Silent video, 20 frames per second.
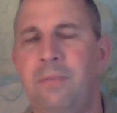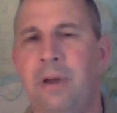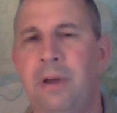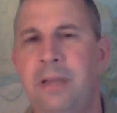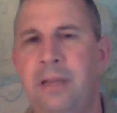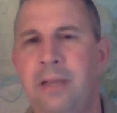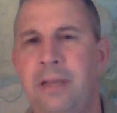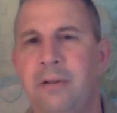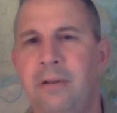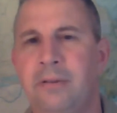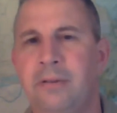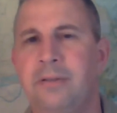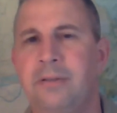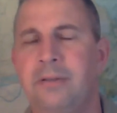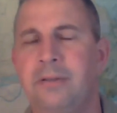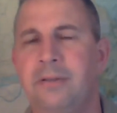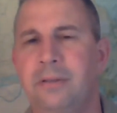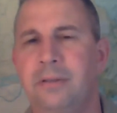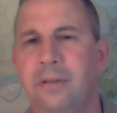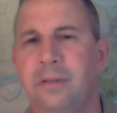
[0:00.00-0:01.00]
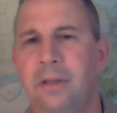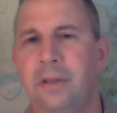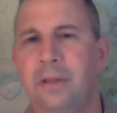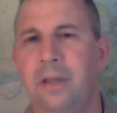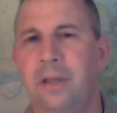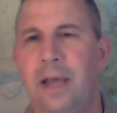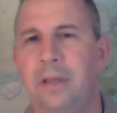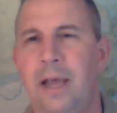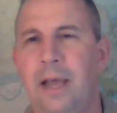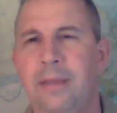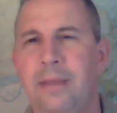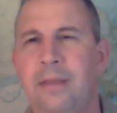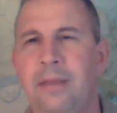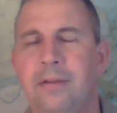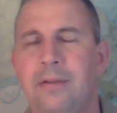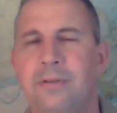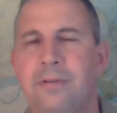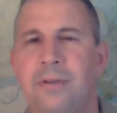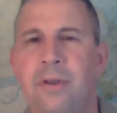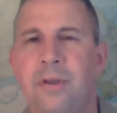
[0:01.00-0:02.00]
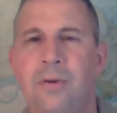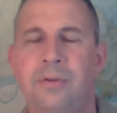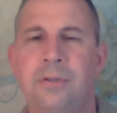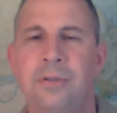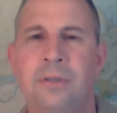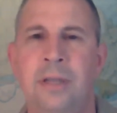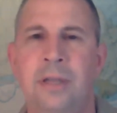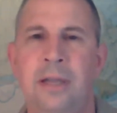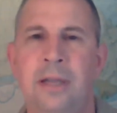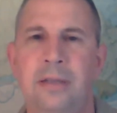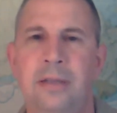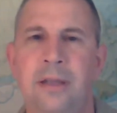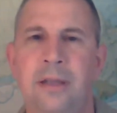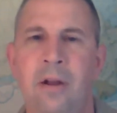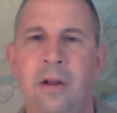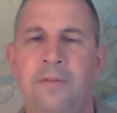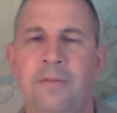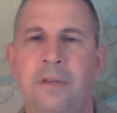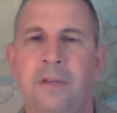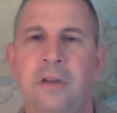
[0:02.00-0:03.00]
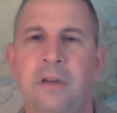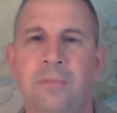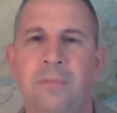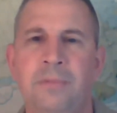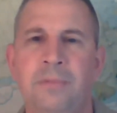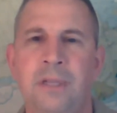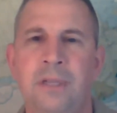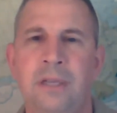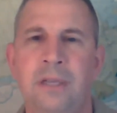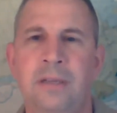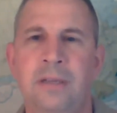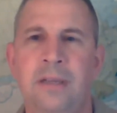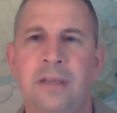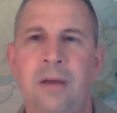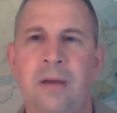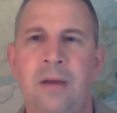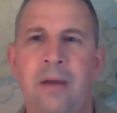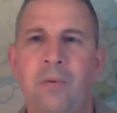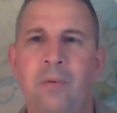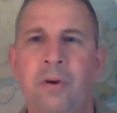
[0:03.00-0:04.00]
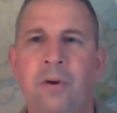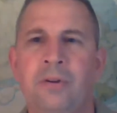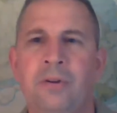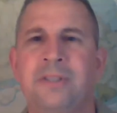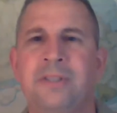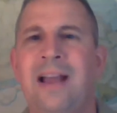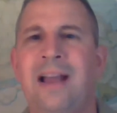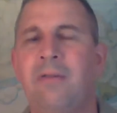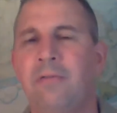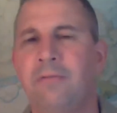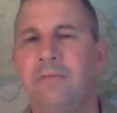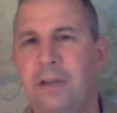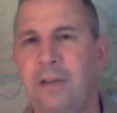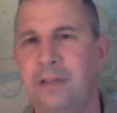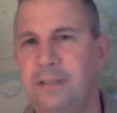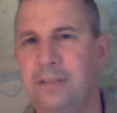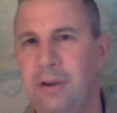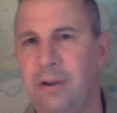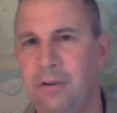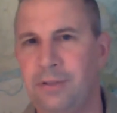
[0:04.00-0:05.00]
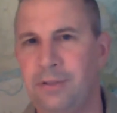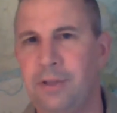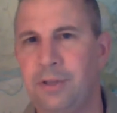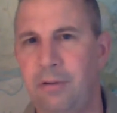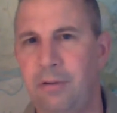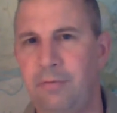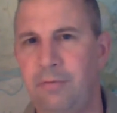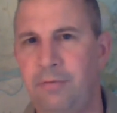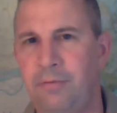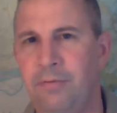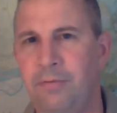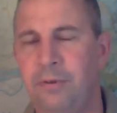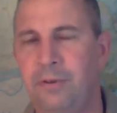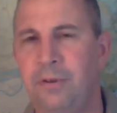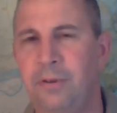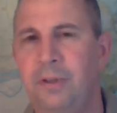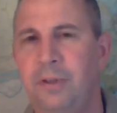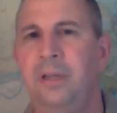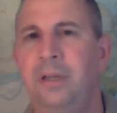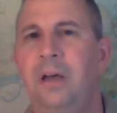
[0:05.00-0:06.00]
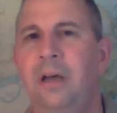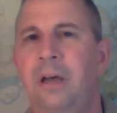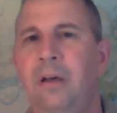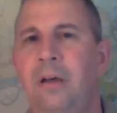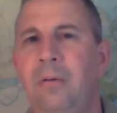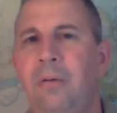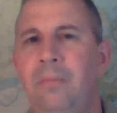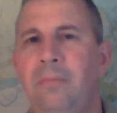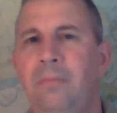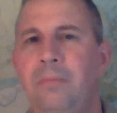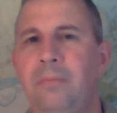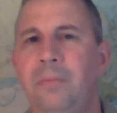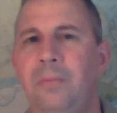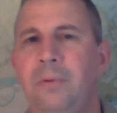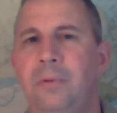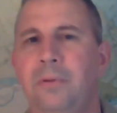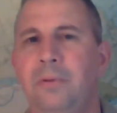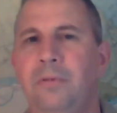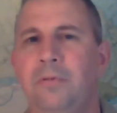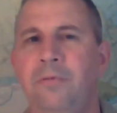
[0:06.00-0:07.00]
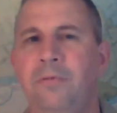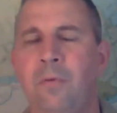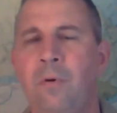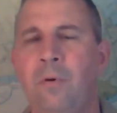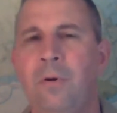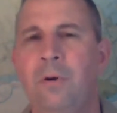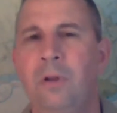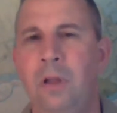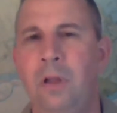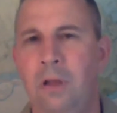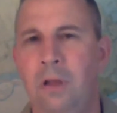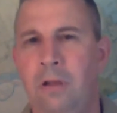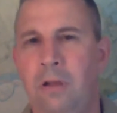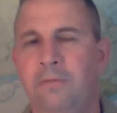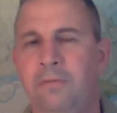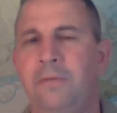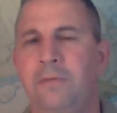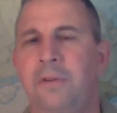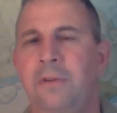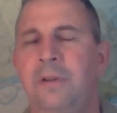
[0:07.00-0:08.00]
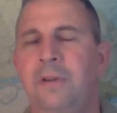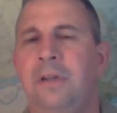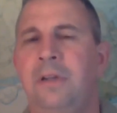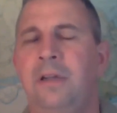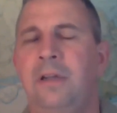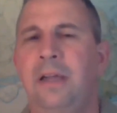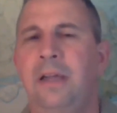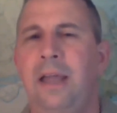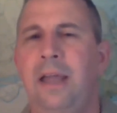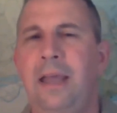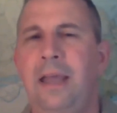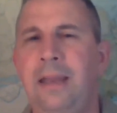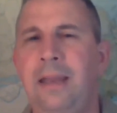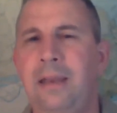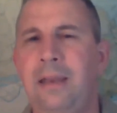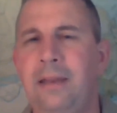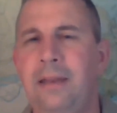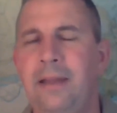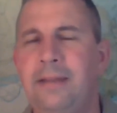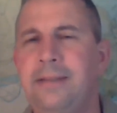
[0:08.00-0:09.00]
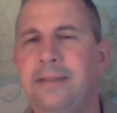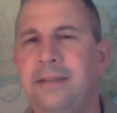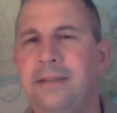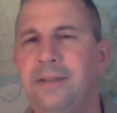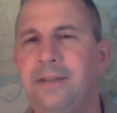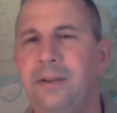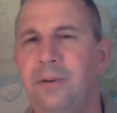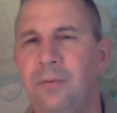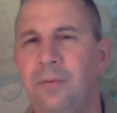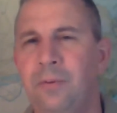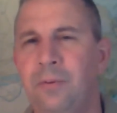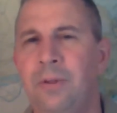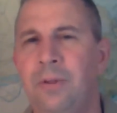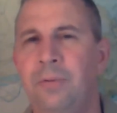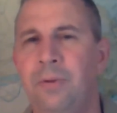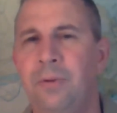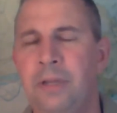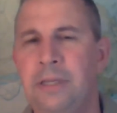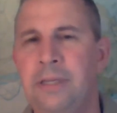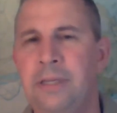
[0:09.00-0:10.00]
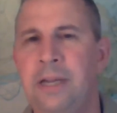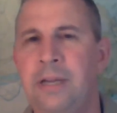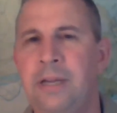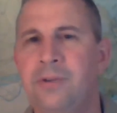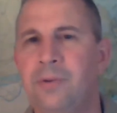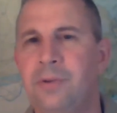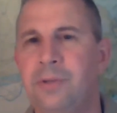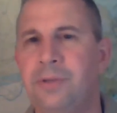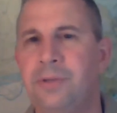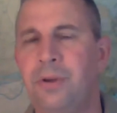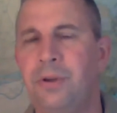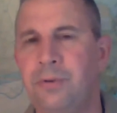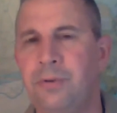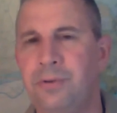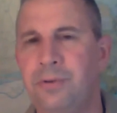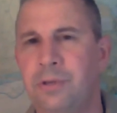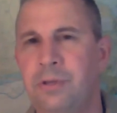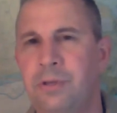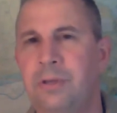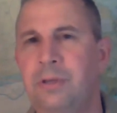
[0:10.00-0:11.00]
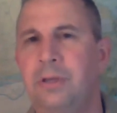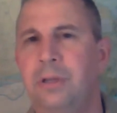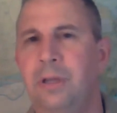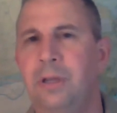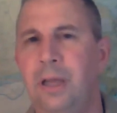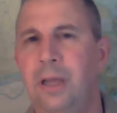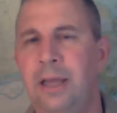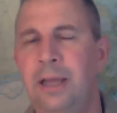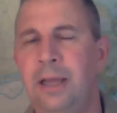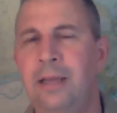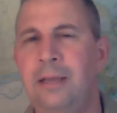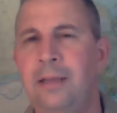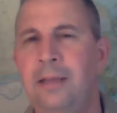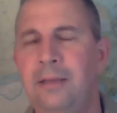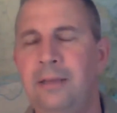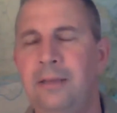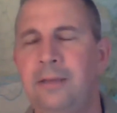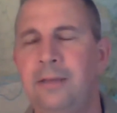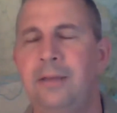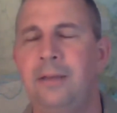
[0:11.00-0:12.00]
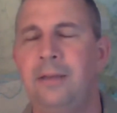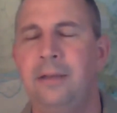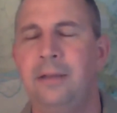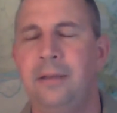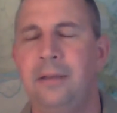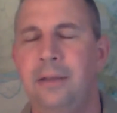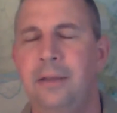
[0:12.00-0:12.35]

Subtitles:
for somebody else, there's a notion that often comes in that we're sacrificing ourselves for love. And that's actually a really, really dangerous notion. And